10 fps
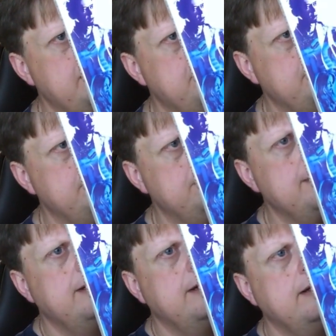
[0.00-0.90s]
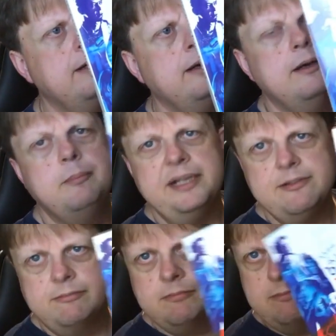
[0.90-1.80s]
debut,
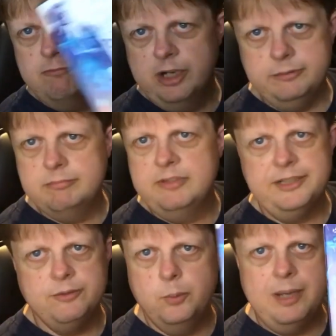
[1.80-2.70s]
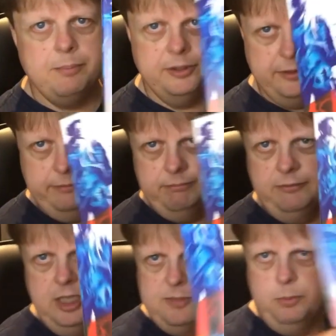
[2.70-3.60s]
but he wrote Lethal Weapon
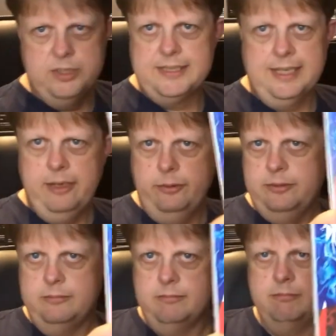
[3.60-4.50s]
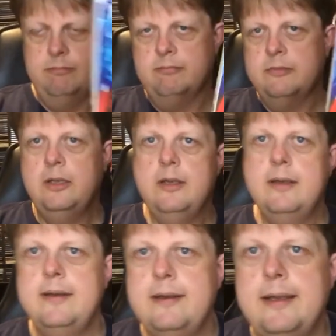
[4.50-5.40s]
and Last Boy Scout, and
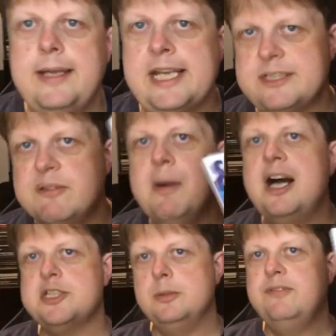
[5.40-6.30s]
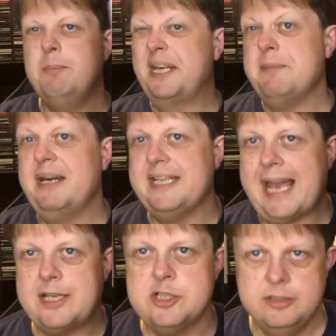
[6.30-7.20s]
he's the master of the
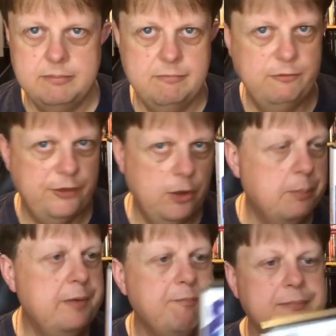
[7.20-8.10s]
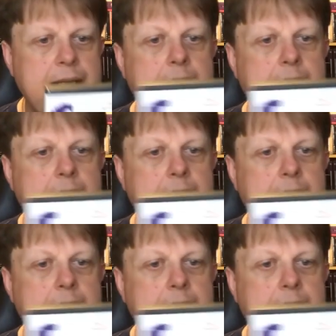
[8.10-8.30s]
buddy-buddy action film.